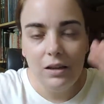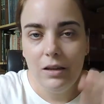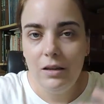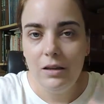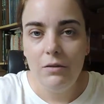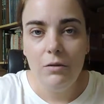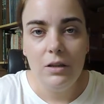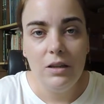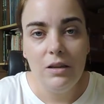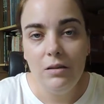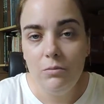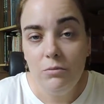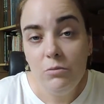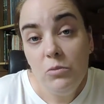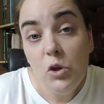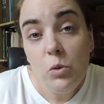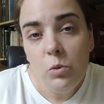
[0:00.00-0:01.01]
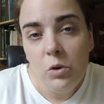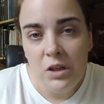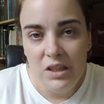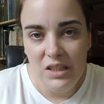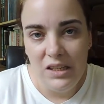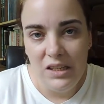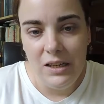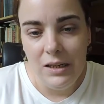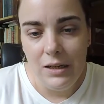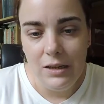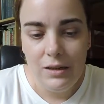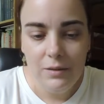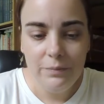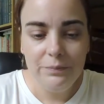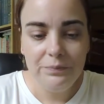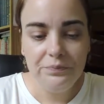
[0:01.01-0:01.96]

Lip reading: and everything, you wouldn't it.